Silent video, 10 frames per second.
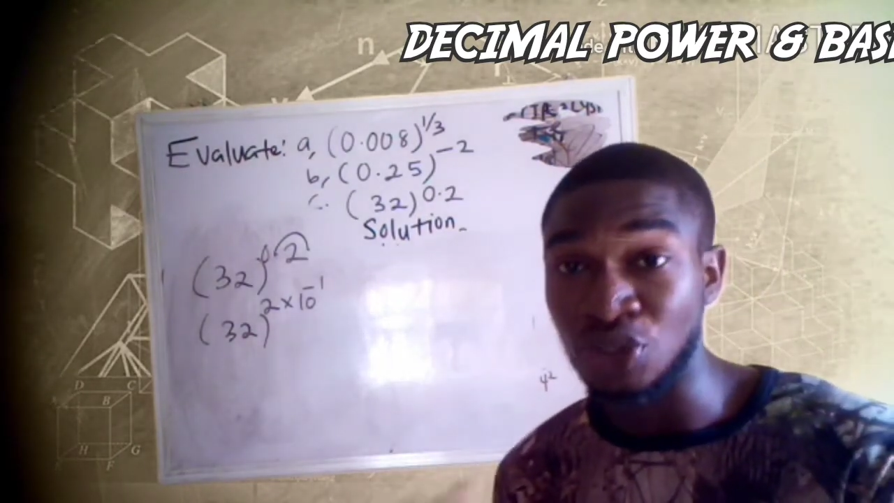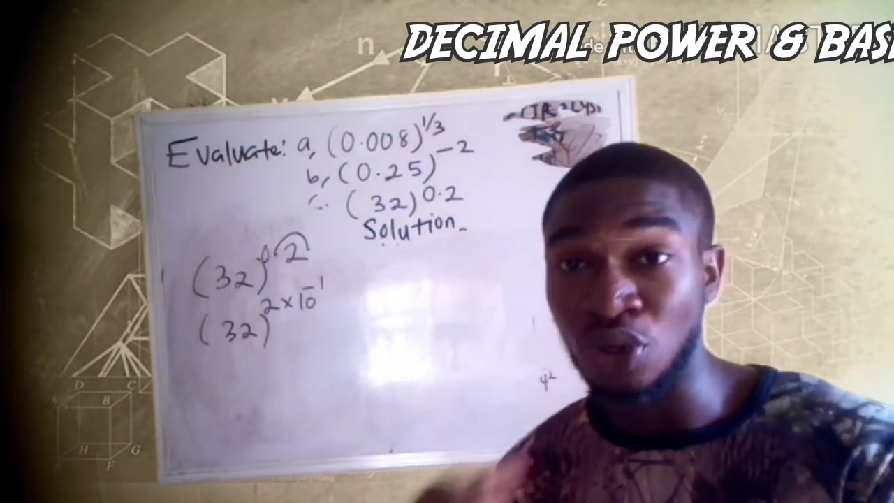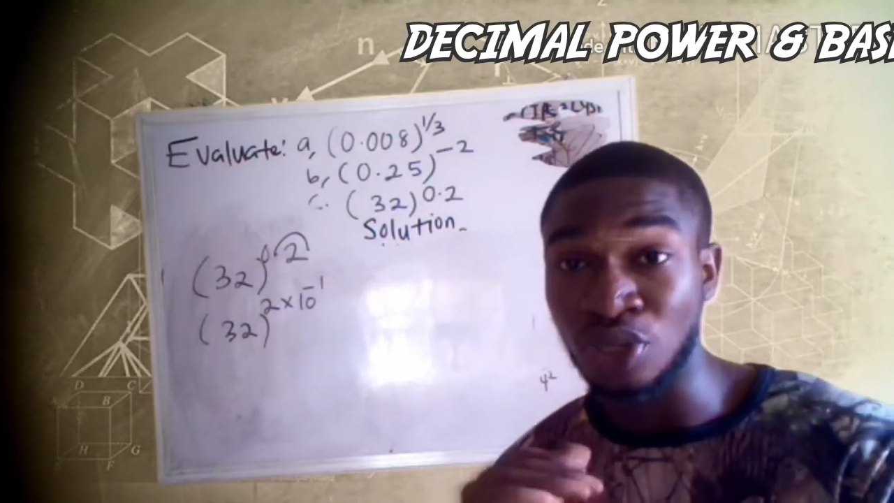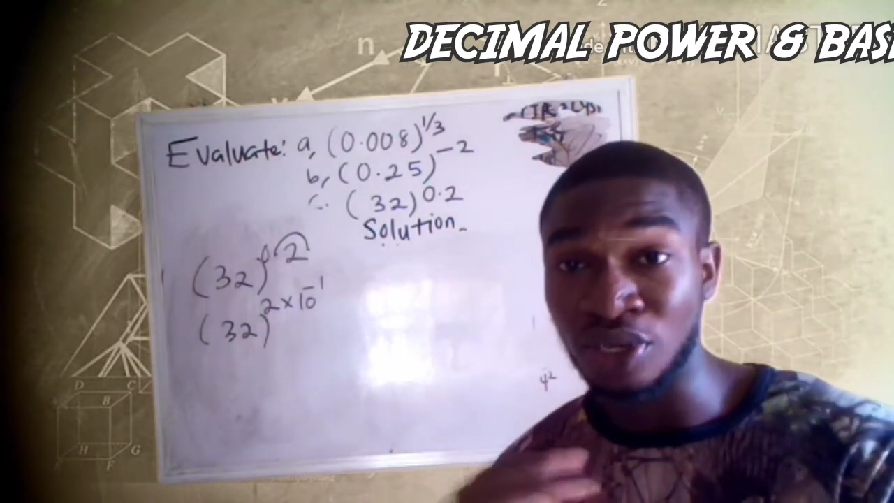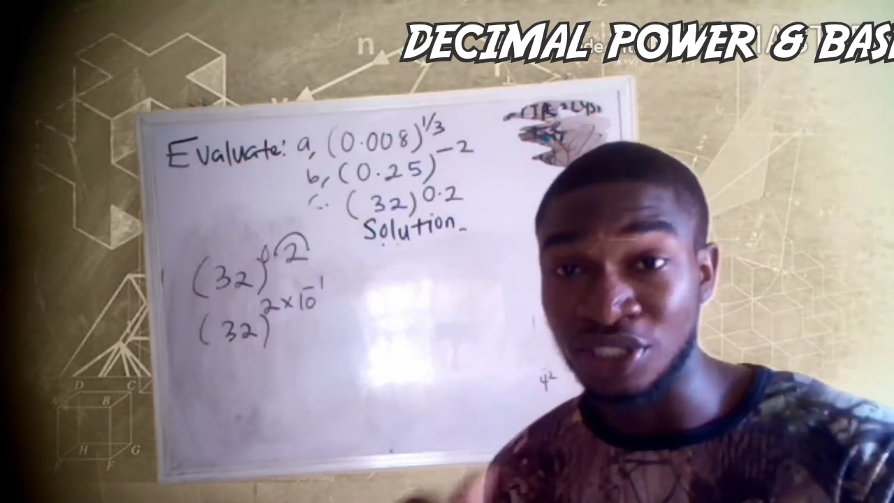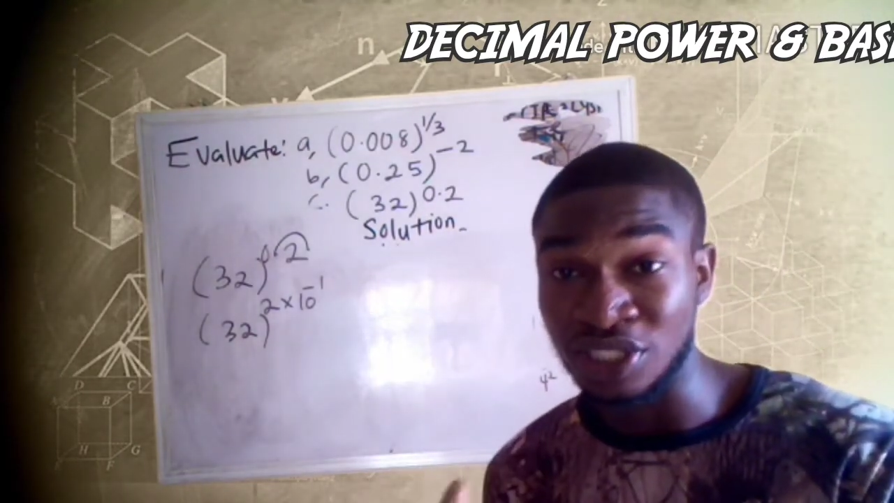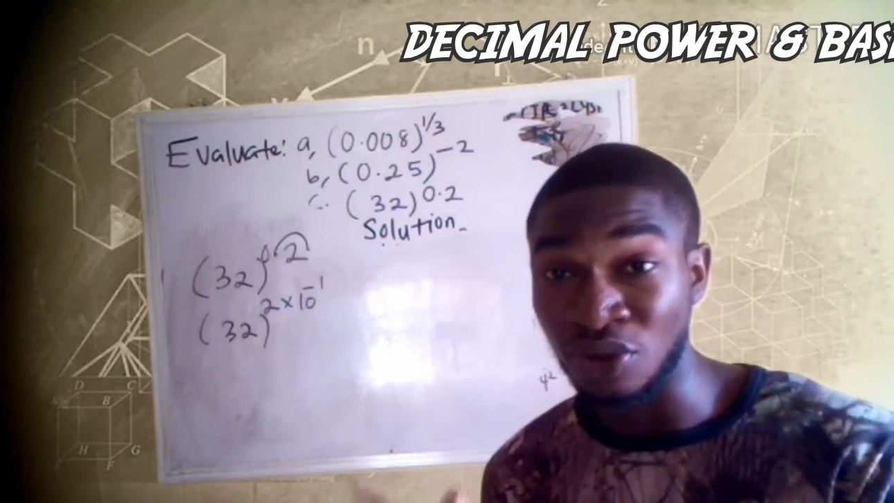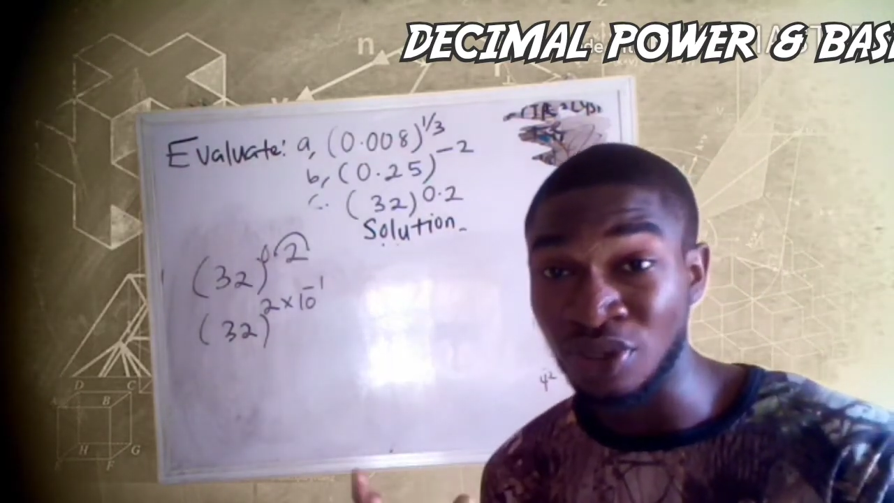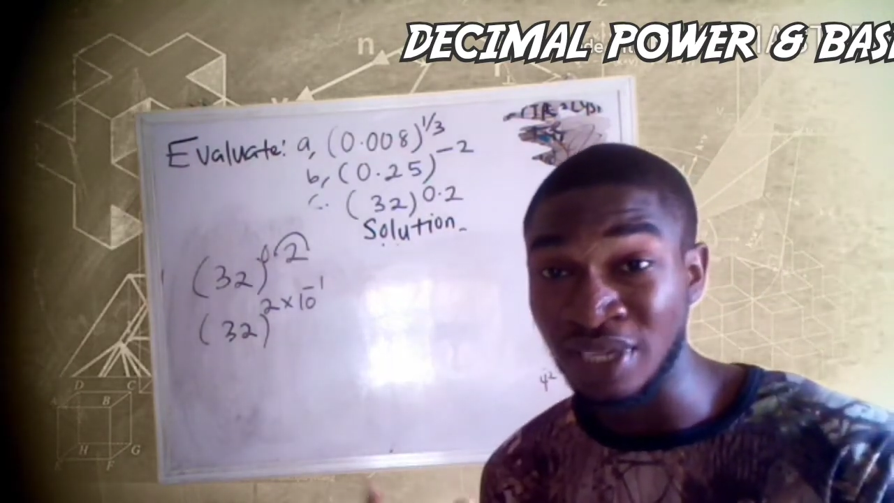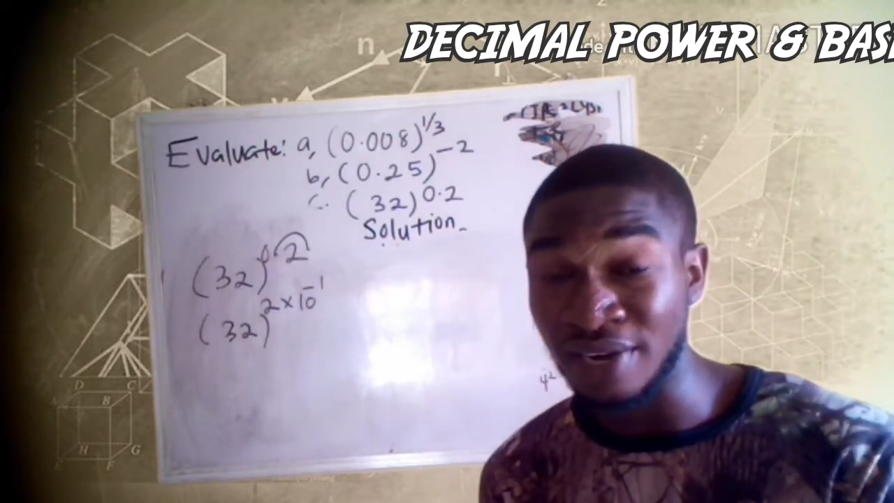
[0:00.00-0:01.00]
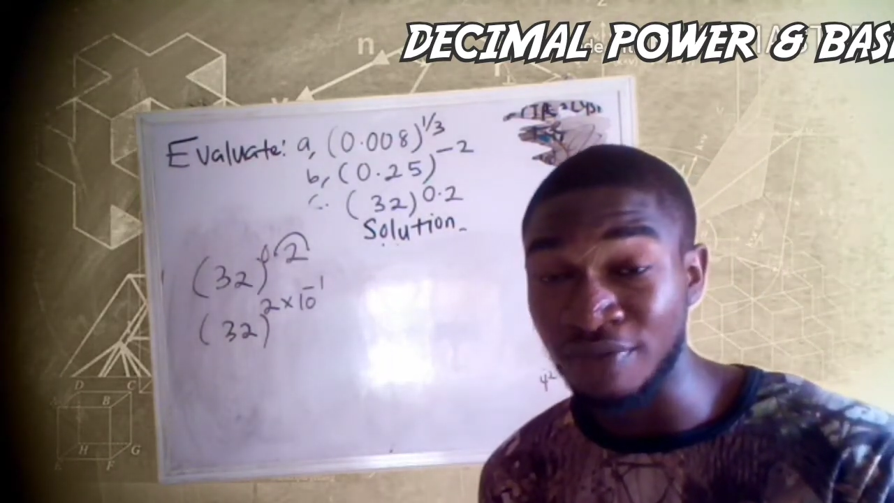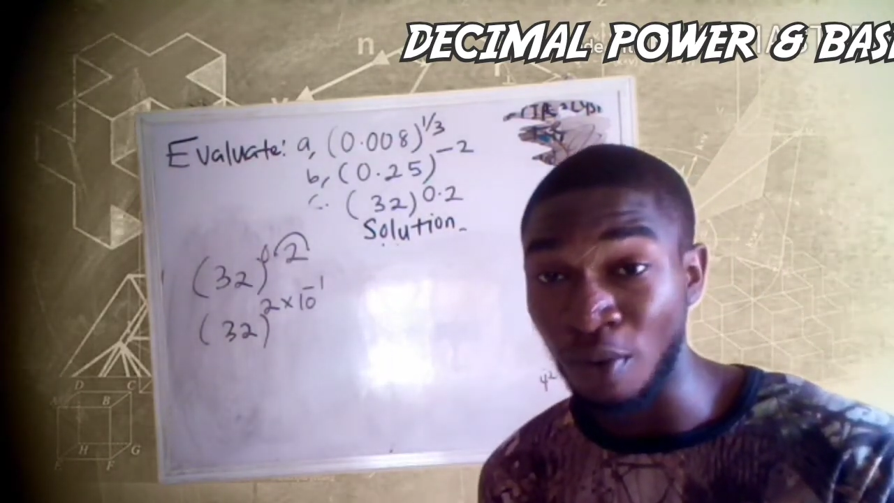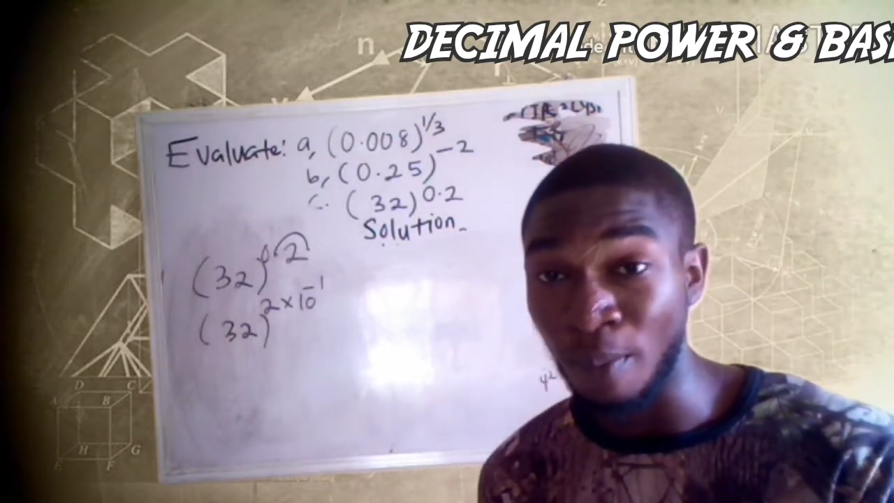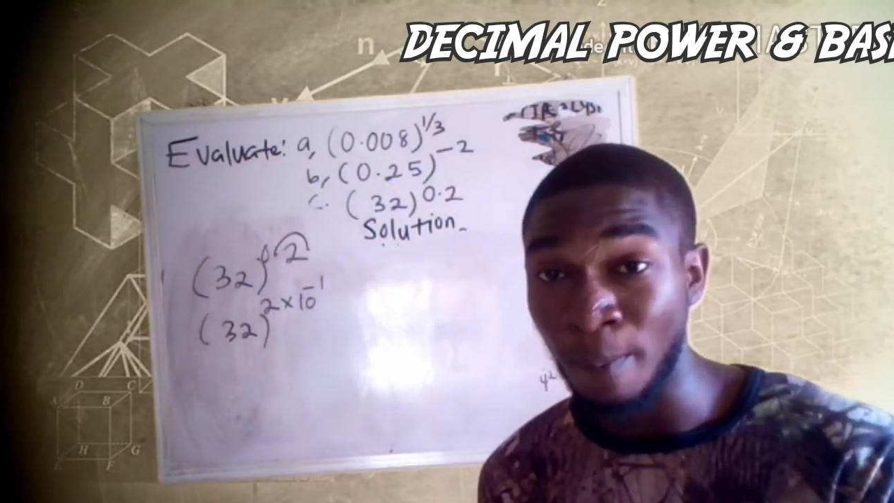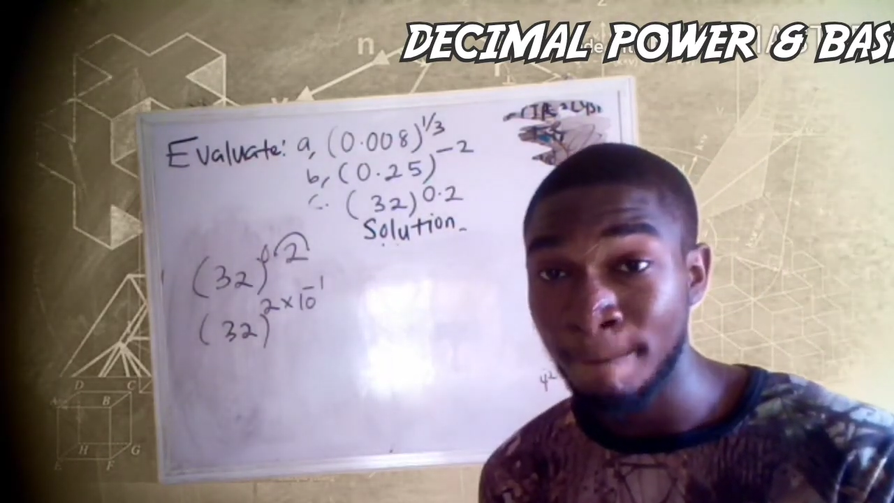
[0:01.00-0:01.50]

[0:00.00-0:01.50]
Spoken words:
the ordinary form.